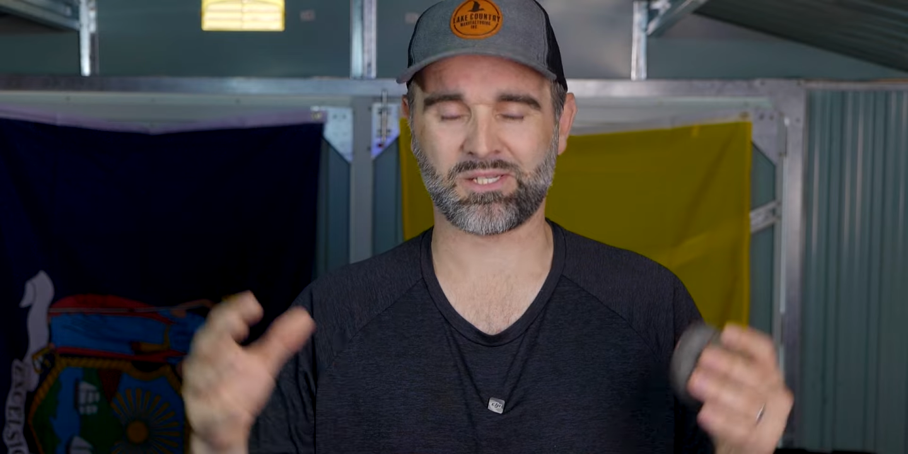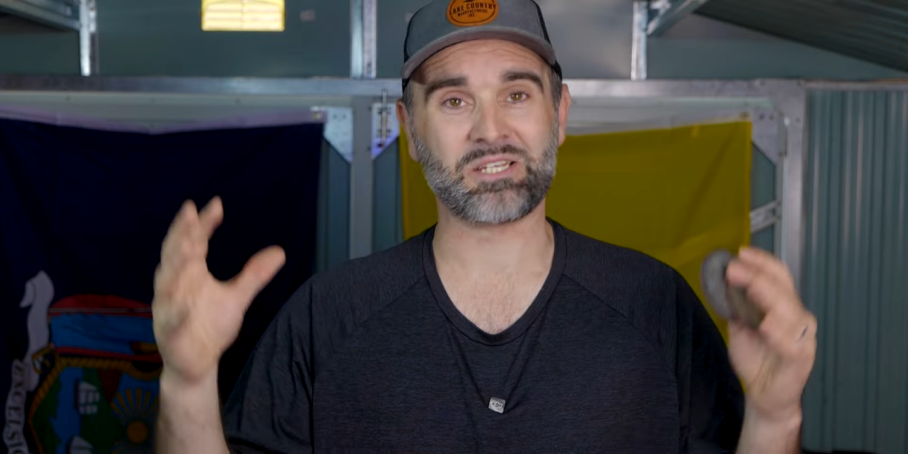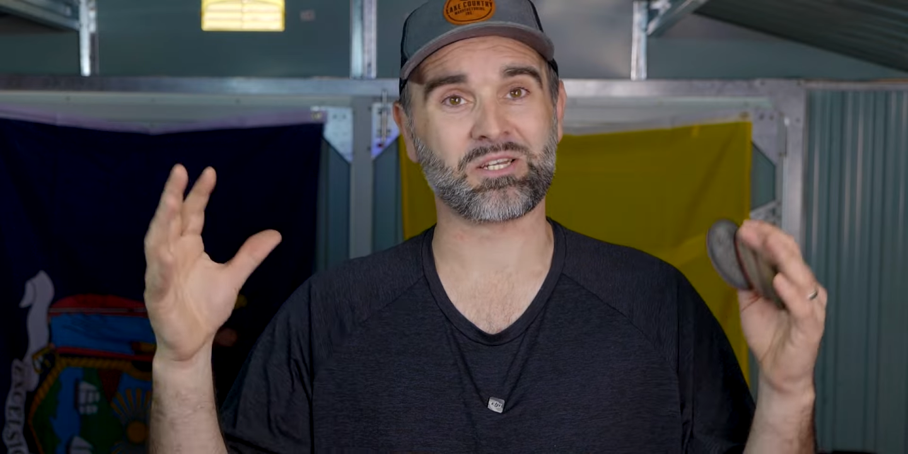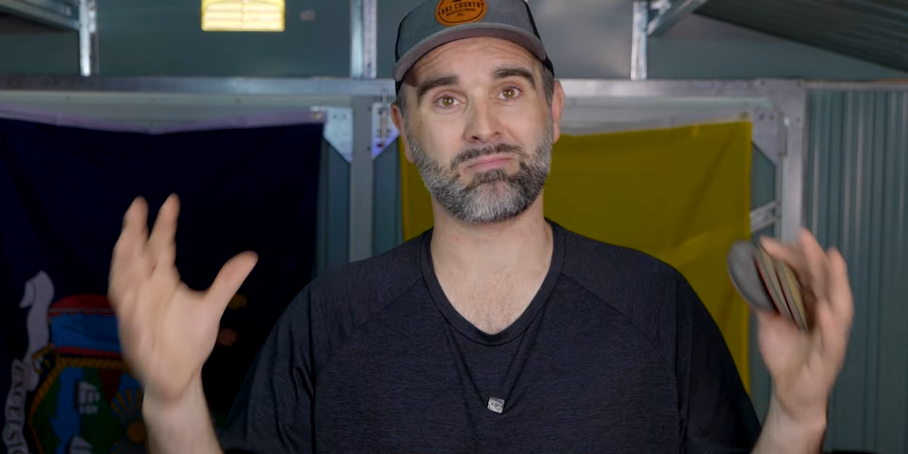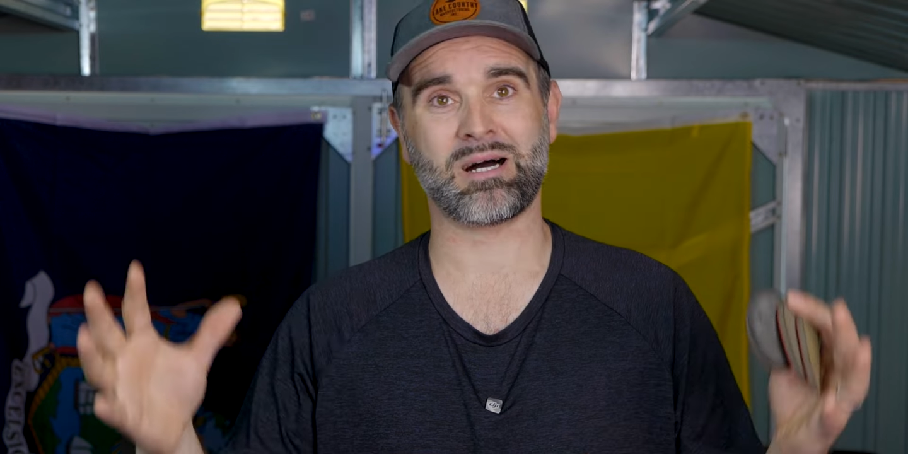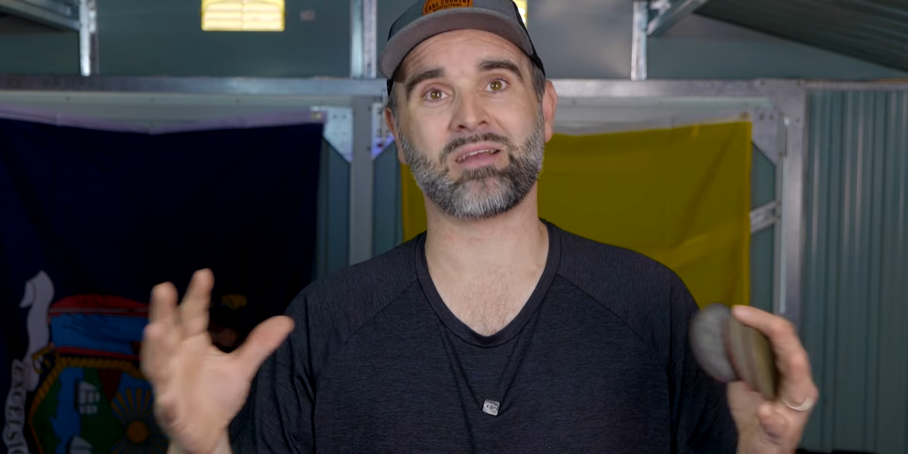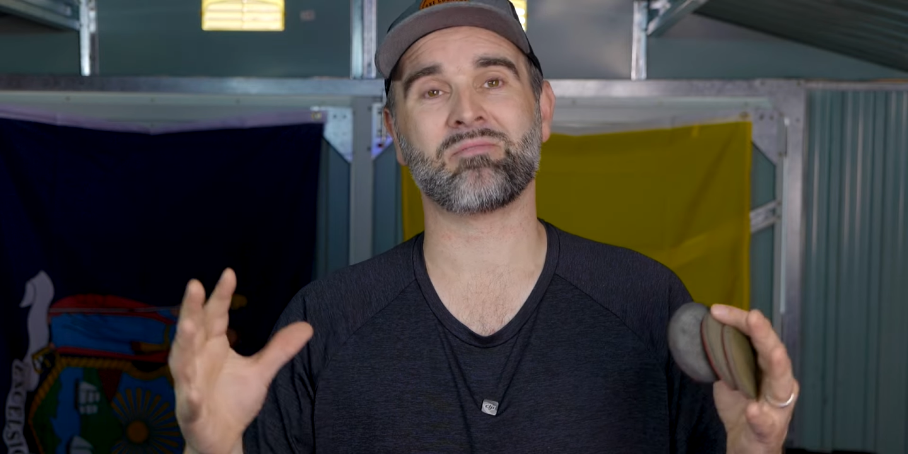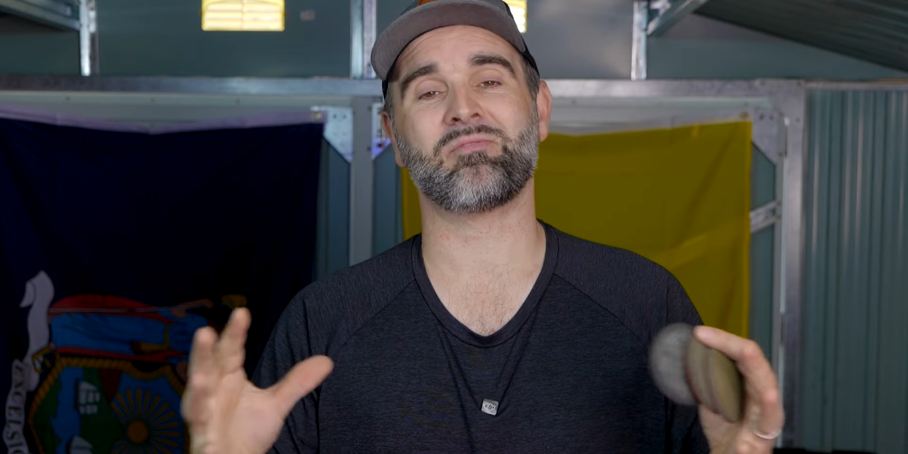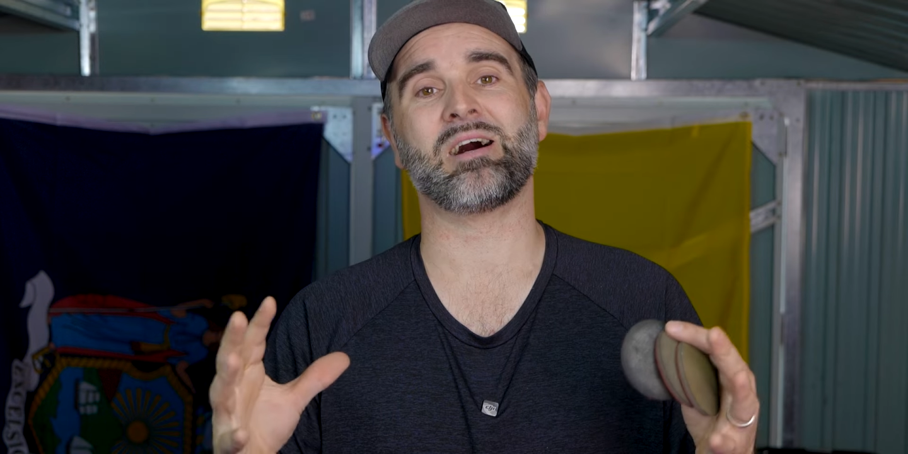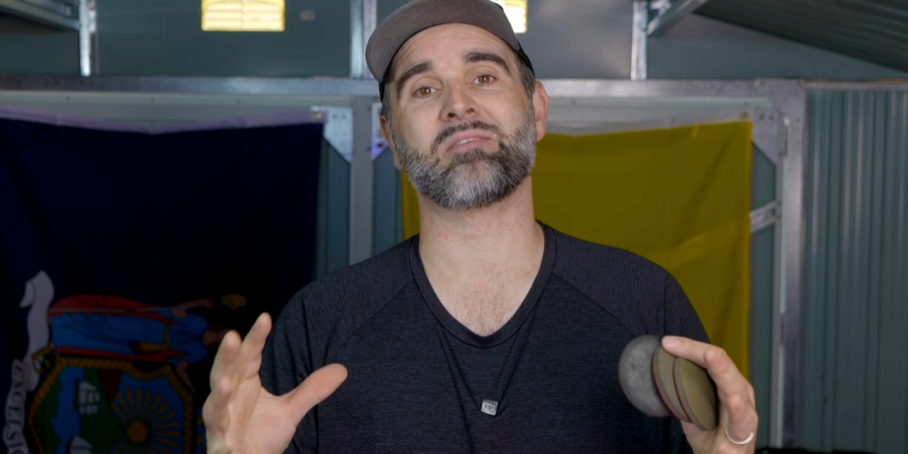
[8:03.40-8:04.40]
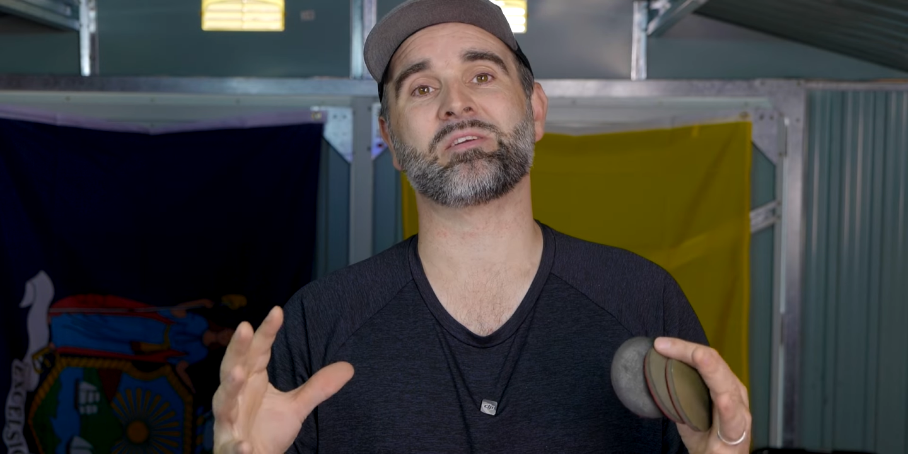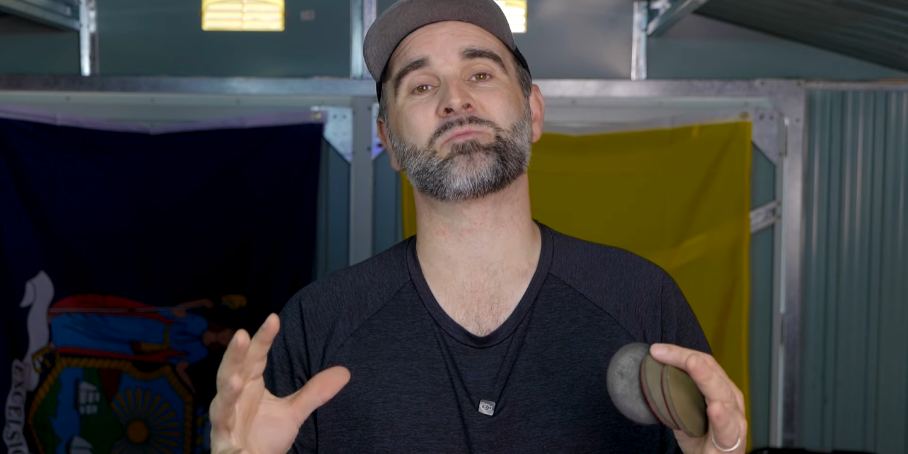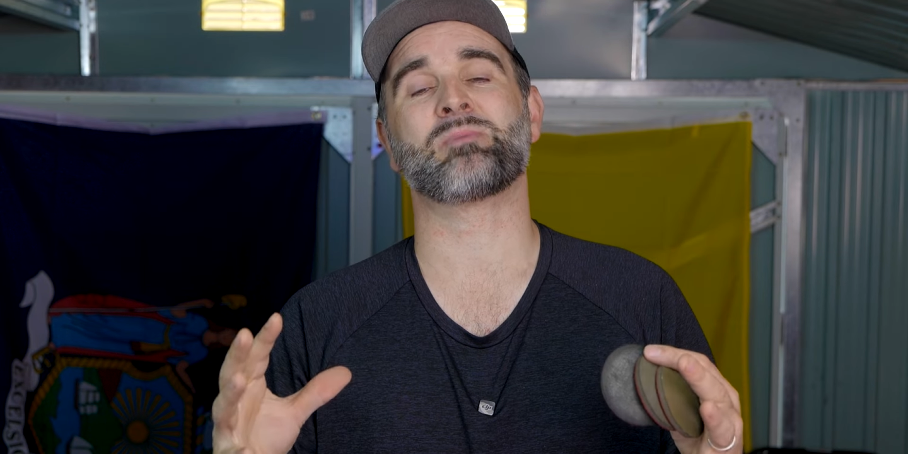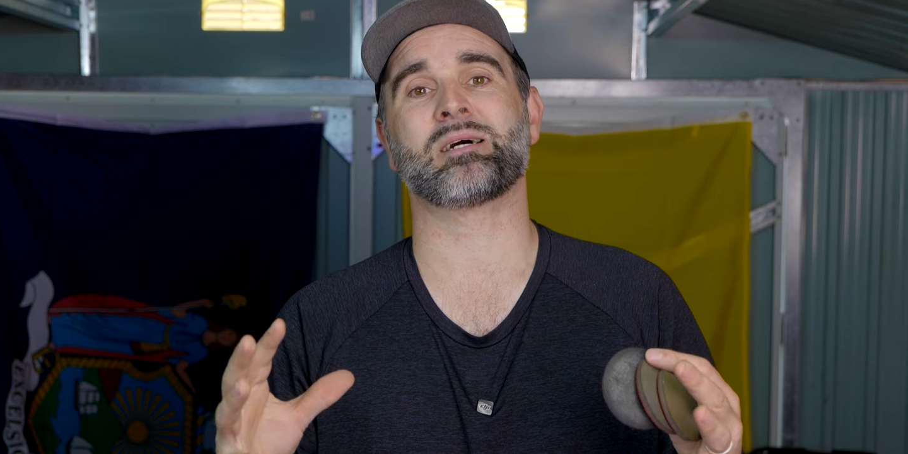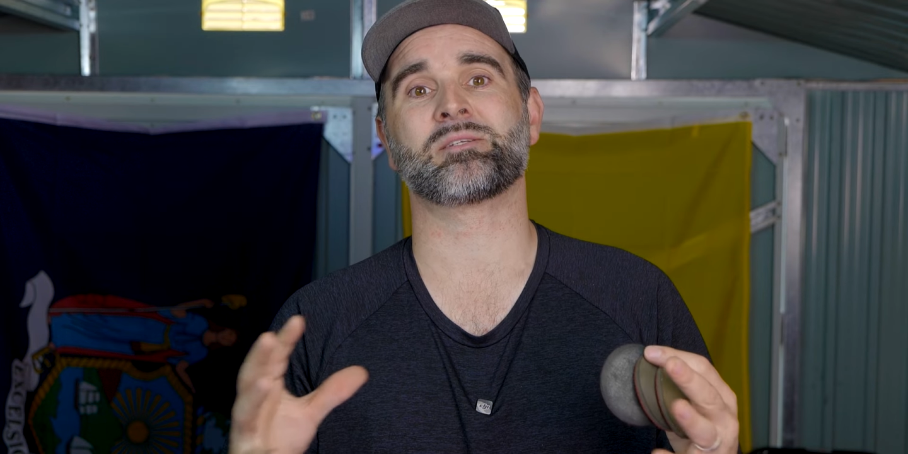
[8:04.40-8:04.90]
as I said, you can buy
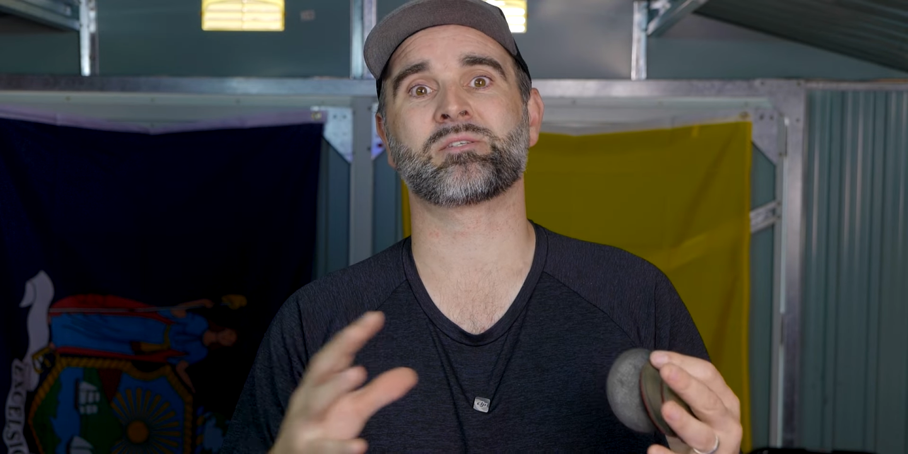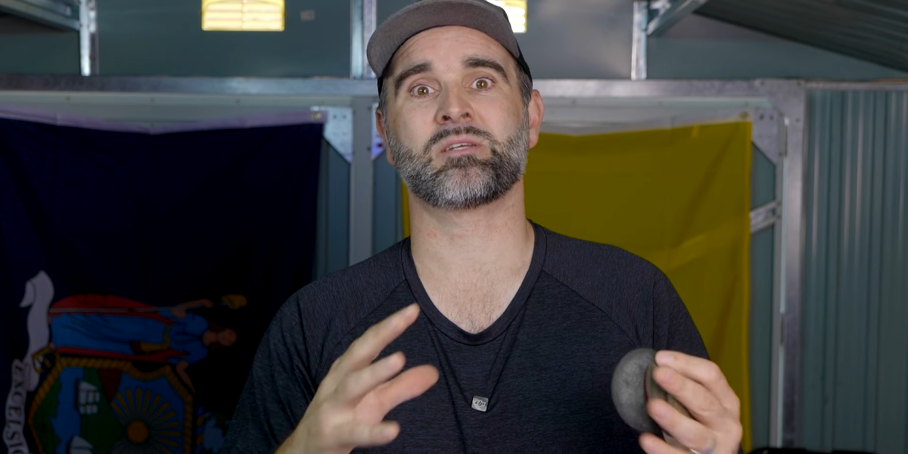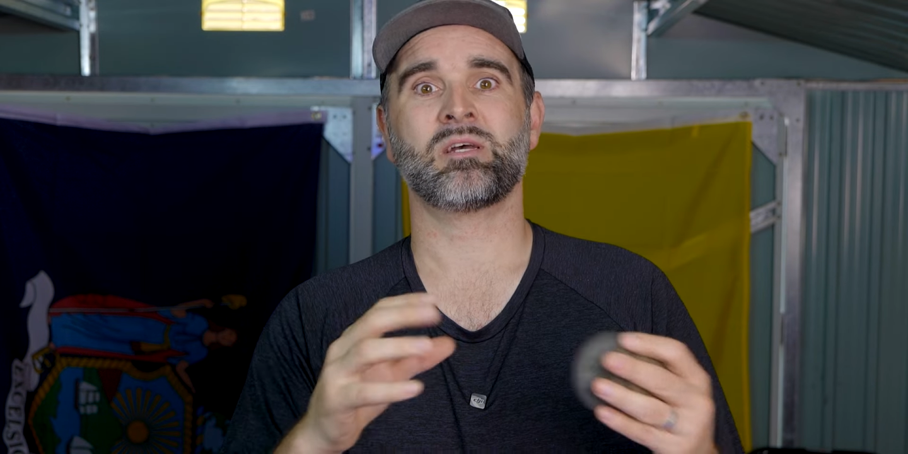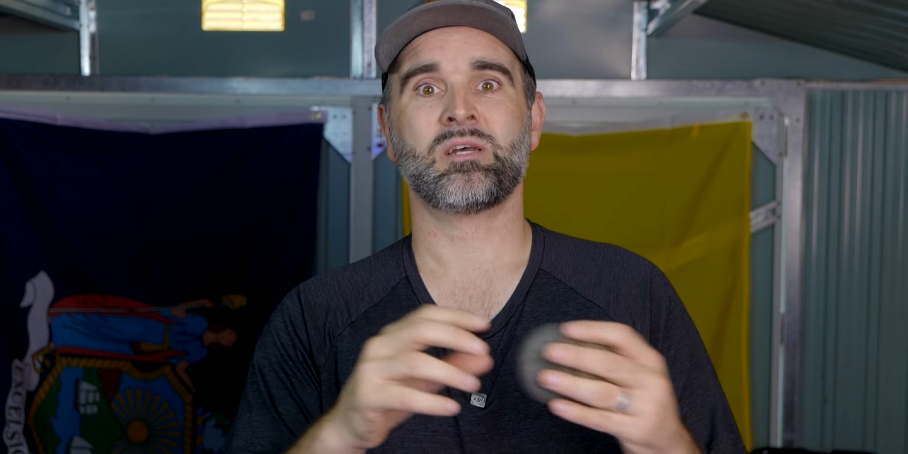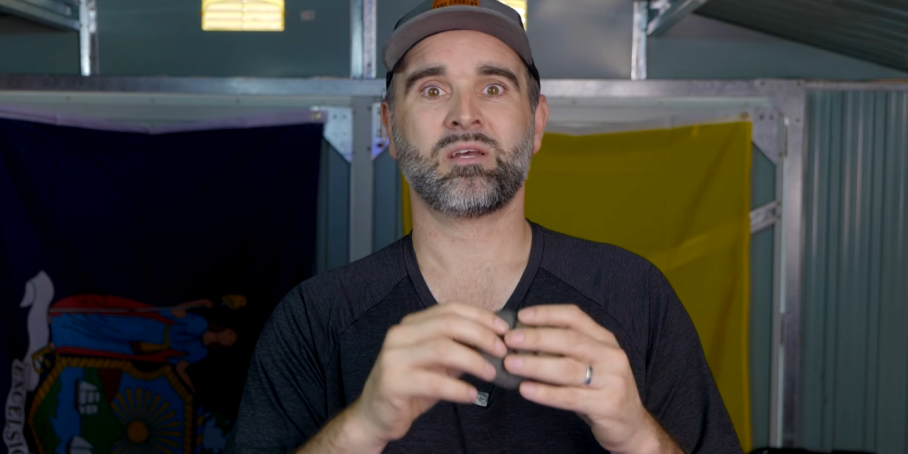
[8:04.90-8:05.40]
5-inch pads,